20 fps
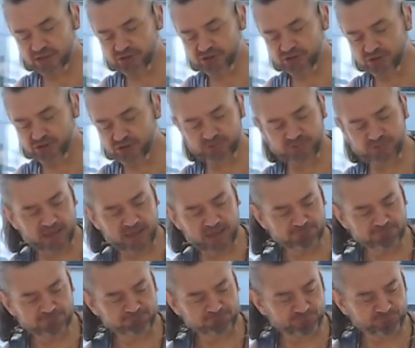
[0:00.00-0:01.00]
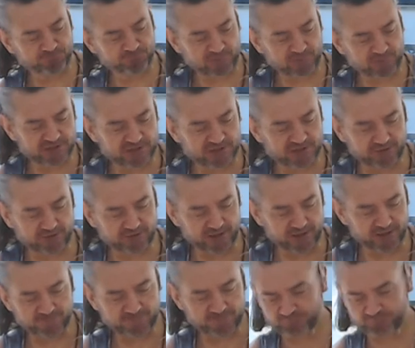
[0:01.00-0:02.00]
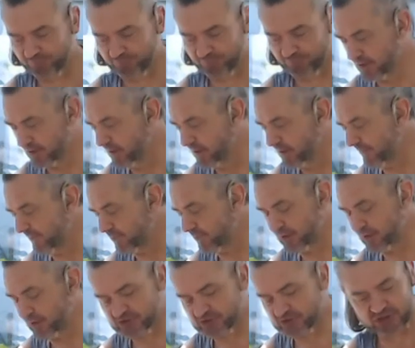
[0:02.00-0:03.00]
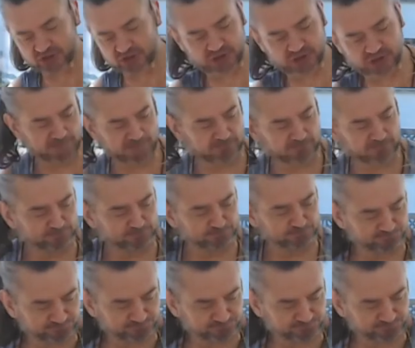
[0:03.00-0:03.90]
that suits me to have a bit of sunshine.